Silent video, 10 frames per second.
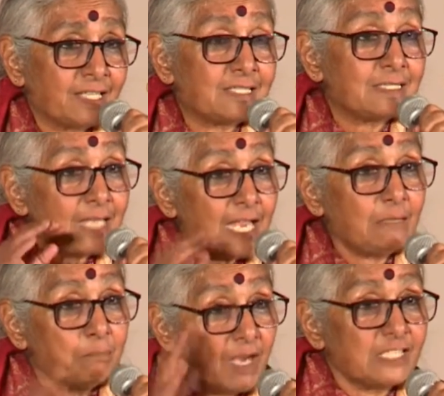The
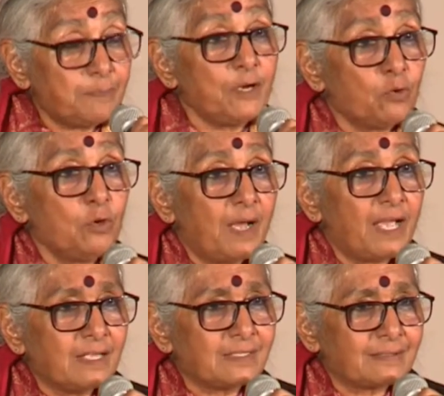state must be ruled
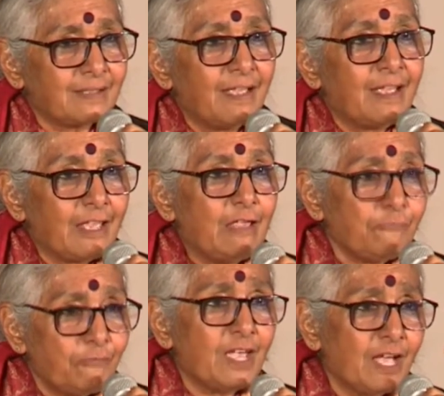by us
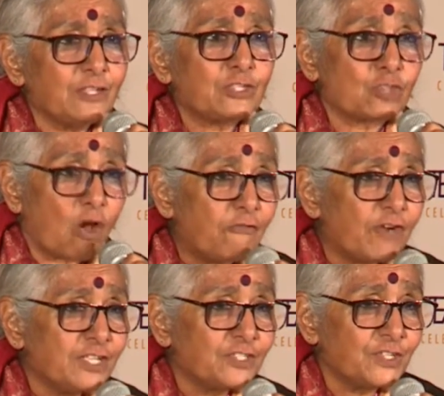if we are the
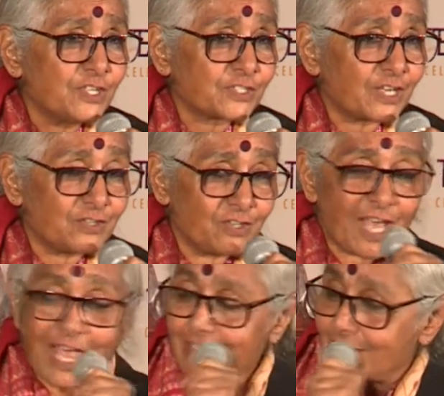sovereigns in this
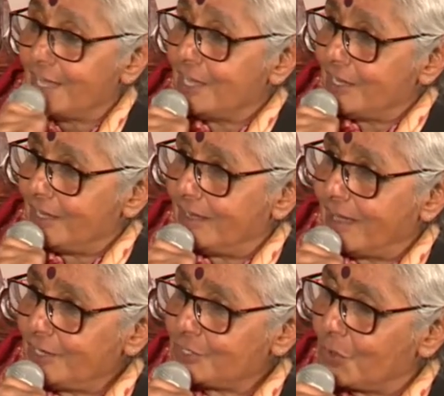country, as uh,
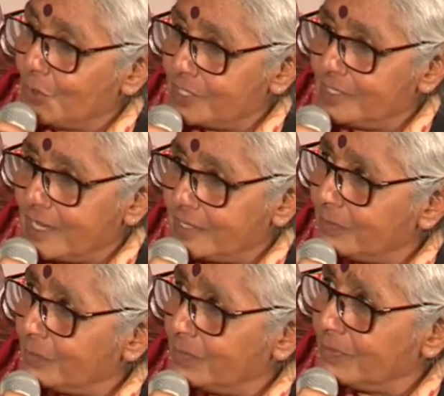Harsh quoted that
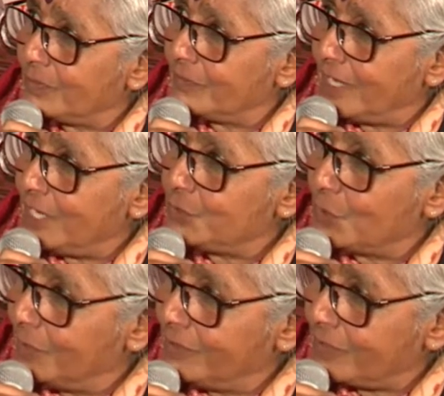village
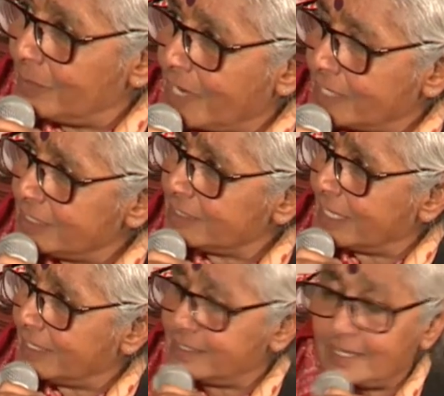woman from
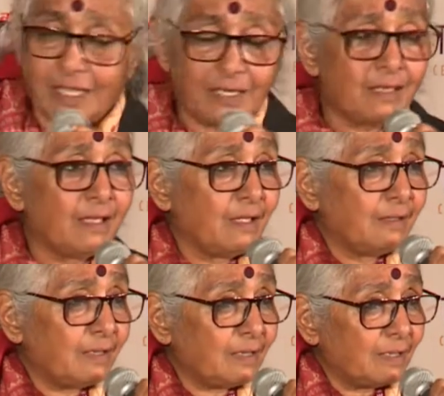Rajasthan saying
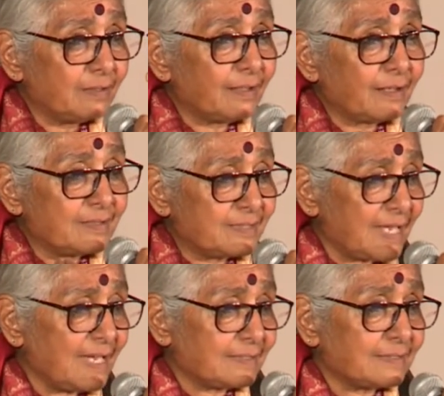that the
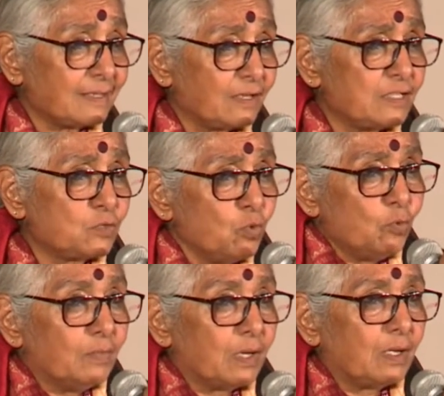state is
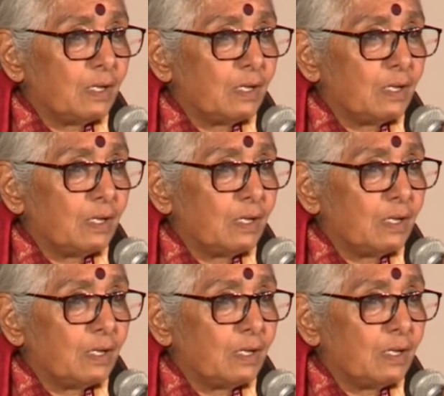whom?